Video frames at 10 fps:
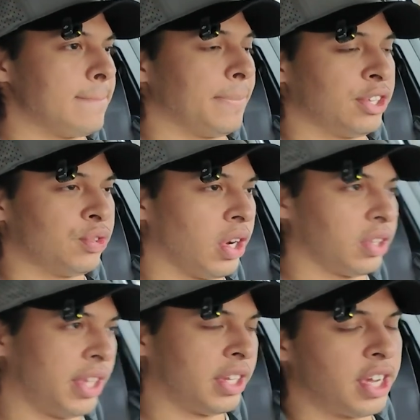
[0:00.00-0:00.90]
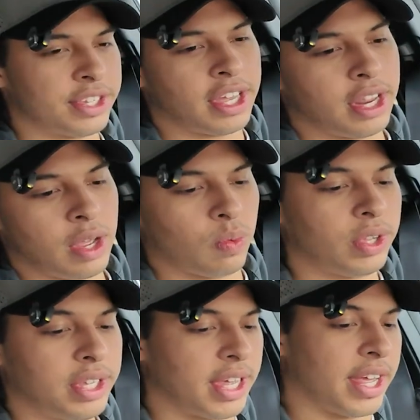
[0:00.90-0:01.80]
be struggling, because it
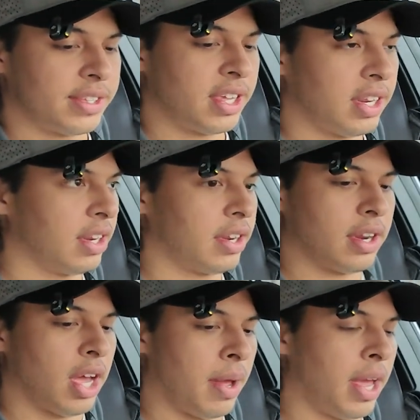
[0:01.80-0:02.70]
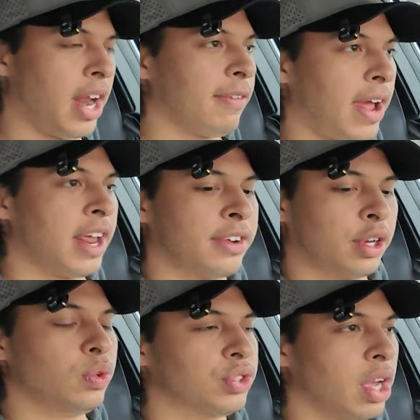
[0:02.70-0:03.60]
really isn't. And I've had
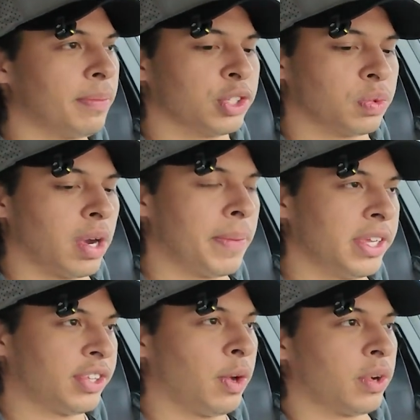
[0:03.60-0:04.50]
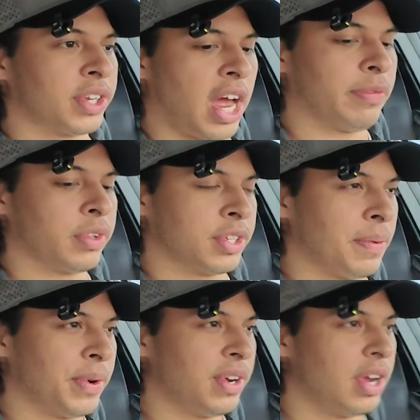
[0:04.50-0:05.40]
2 summers where I basically worked half the
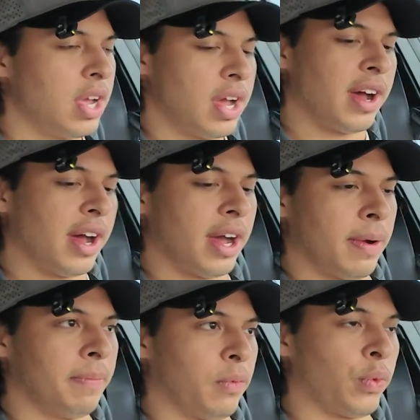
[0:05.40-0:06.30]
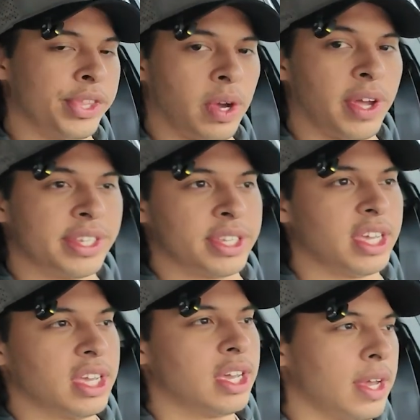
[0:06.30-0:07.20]
summer with no
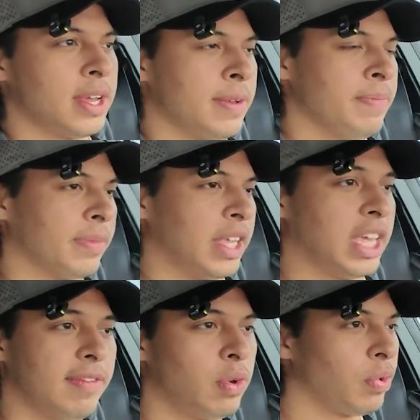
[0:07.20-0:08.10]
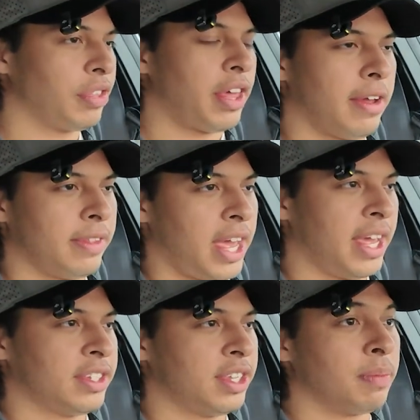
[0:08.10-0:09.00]
AC. Even with that
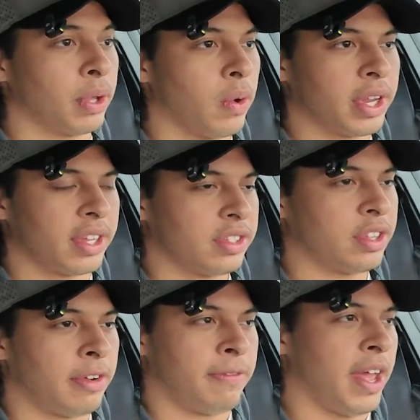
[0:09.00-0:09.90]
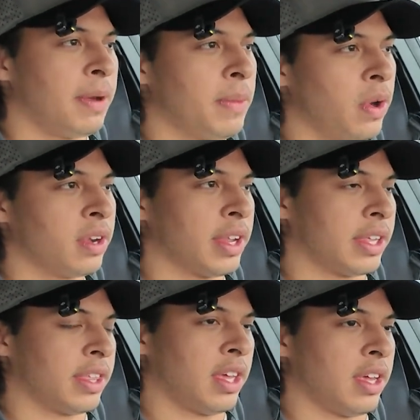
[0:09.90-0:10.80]
AC blowing, like just on fan mode and
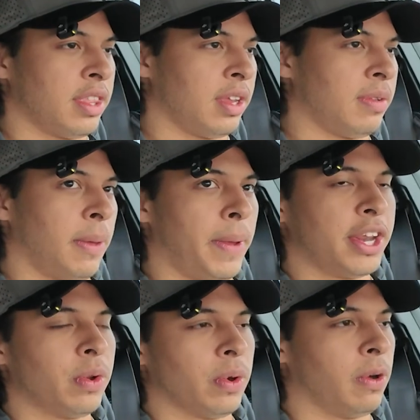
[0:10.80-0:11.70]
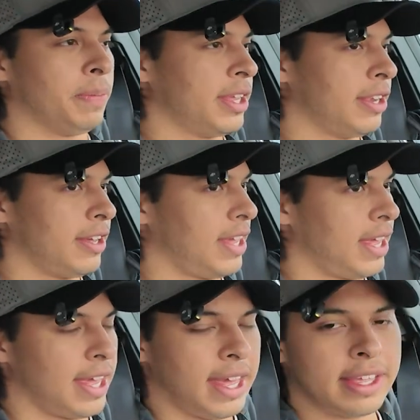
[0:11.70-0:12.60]
like the bay door open,
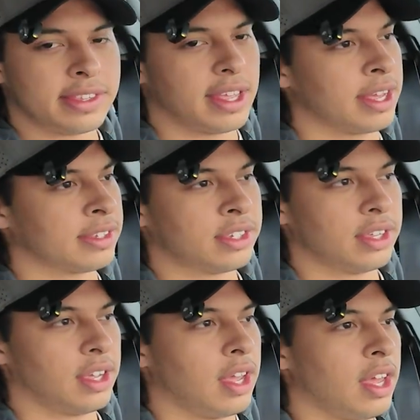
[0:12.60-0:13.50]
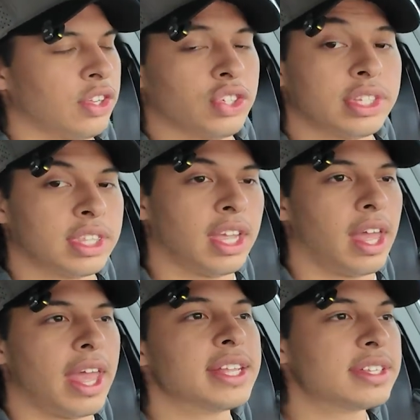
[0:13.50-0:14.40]
it's just the
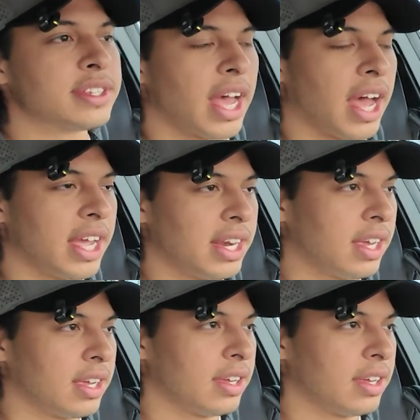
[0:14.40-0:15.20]
inside